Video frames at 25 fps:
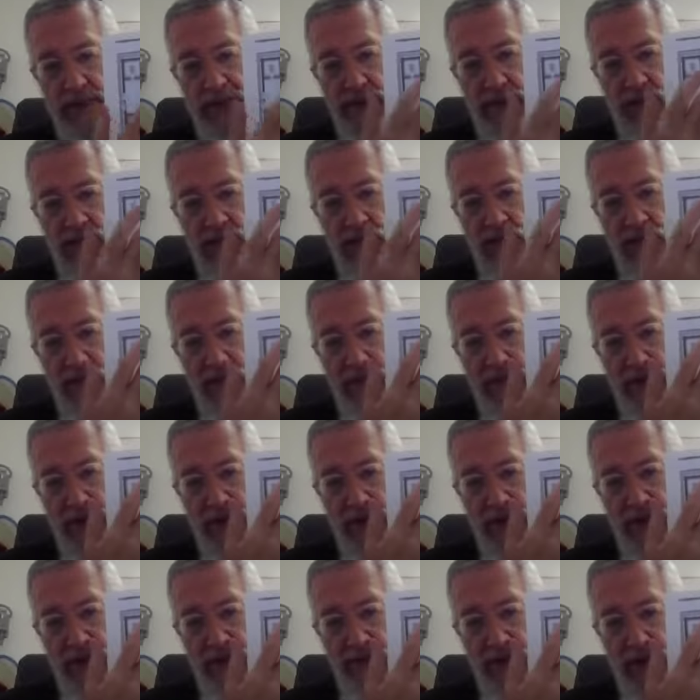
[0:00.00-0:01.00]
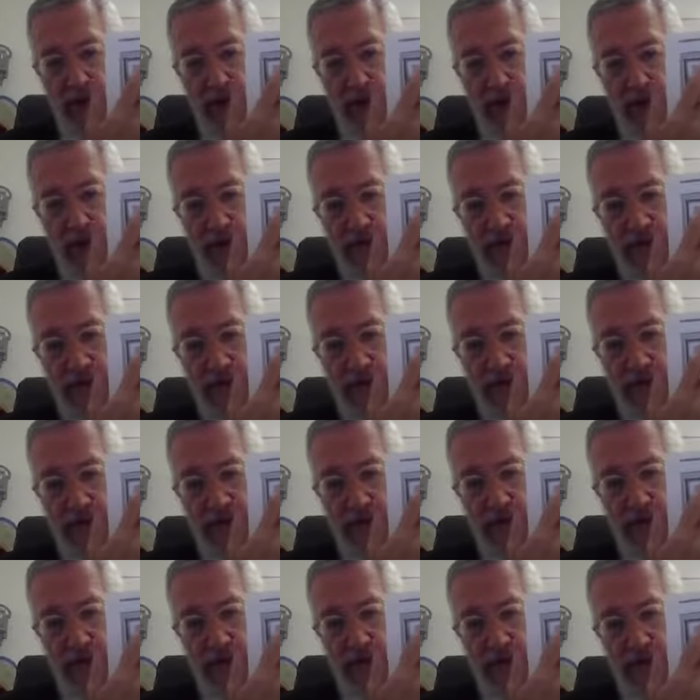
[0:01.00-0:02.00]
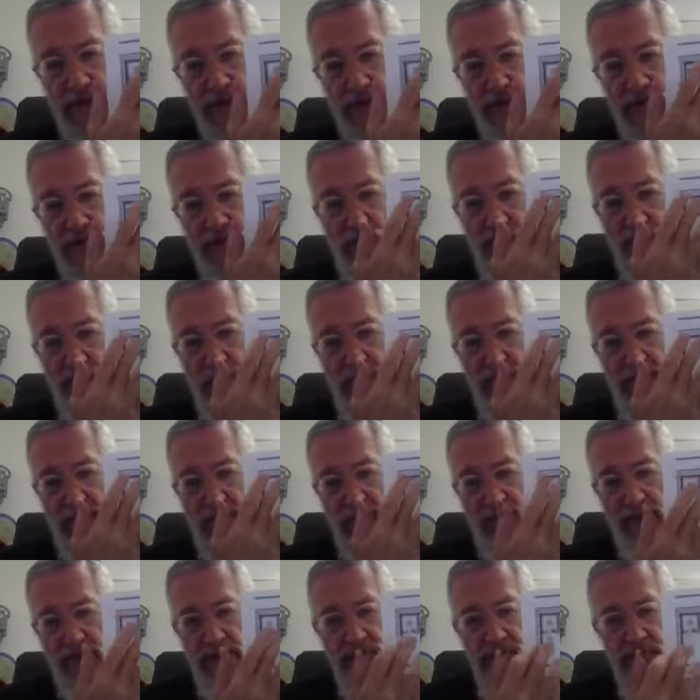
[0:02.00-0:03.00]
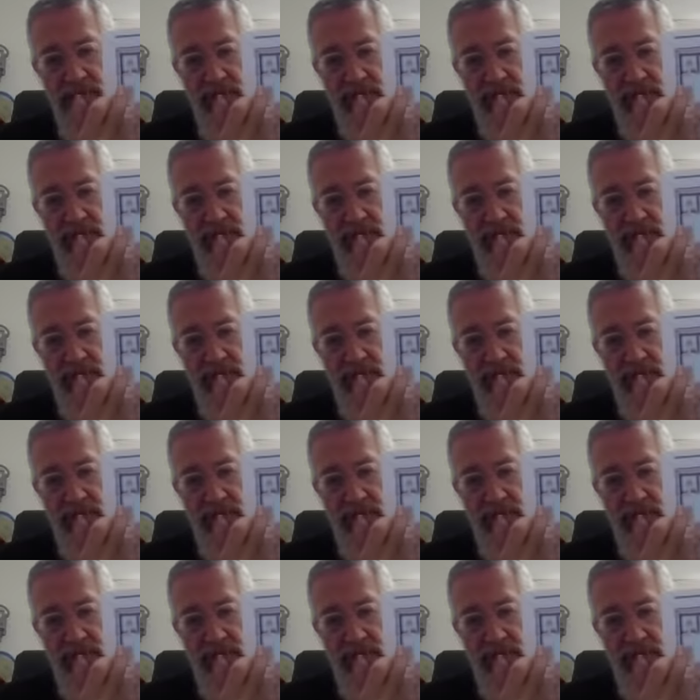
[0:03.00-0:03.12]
So we're talking about three walls. One,